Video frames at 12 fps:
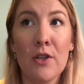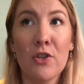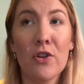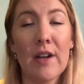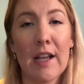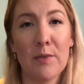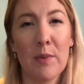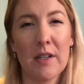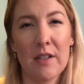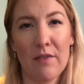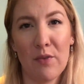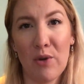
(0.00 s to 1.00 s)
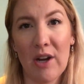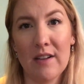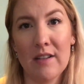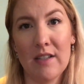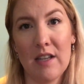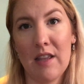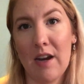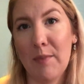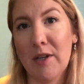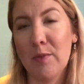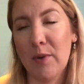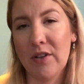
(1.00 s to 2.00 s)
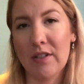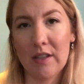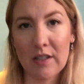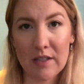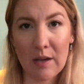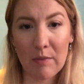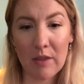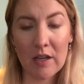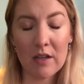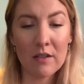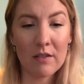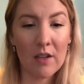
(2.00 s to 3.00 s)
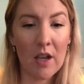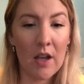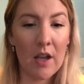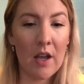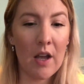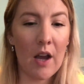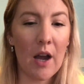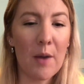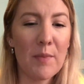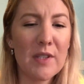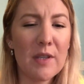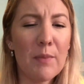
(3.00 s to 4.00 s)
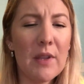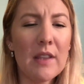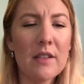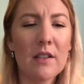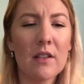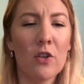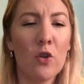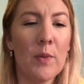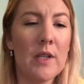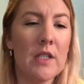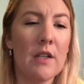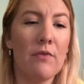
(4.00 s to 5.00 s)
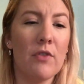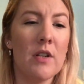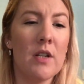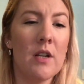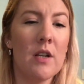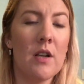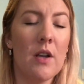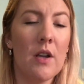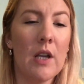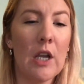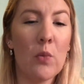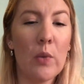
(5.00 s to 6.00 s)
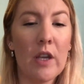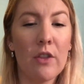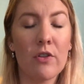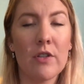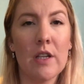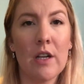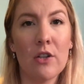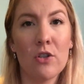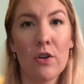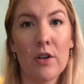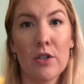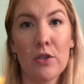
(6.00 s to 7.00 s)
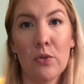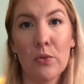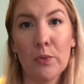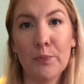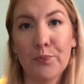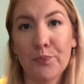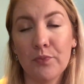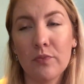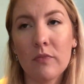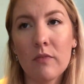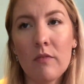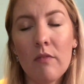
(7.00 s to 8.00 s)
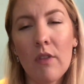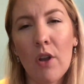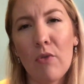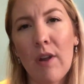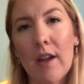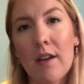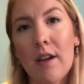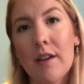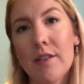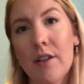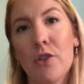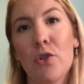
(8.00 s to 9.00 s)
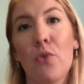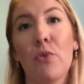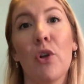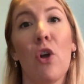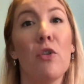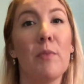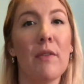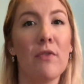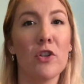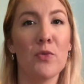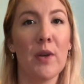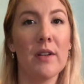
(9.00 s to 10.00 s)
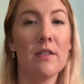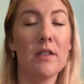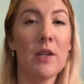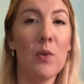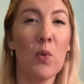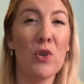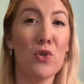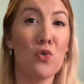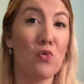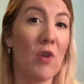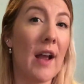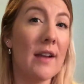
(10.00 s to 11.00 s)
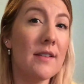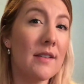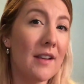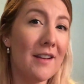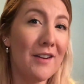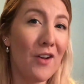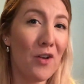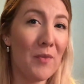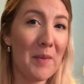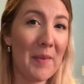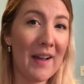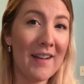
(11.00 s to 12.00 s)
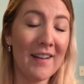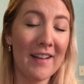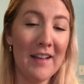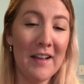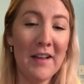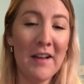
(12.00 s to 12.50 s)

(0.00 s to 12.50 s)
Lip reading: certain aspects of the pregnancy that I'm experiencing the same things. Something that's a little bit different in week 13, I started to recognize that I don't recall in my first pregnancy was dry skin on my back.